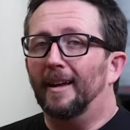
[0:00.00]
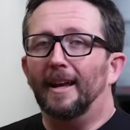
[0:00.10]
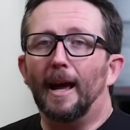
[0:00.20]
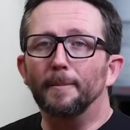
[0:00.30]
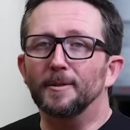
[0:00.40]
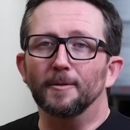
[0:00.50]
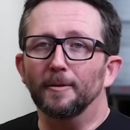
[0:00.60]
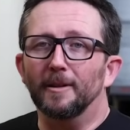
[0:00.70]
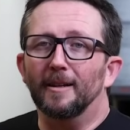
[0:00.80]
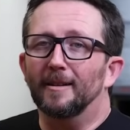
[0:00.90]
and
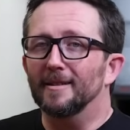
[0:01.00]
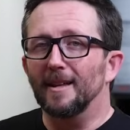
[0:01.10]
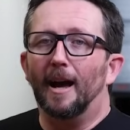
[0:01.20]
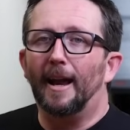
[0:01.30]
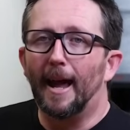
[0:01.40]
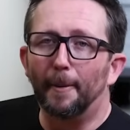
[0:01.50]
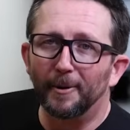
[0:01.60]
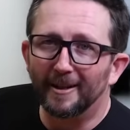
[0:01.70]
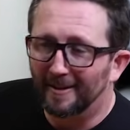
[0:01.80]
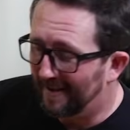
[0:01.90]
absolutely is not happening.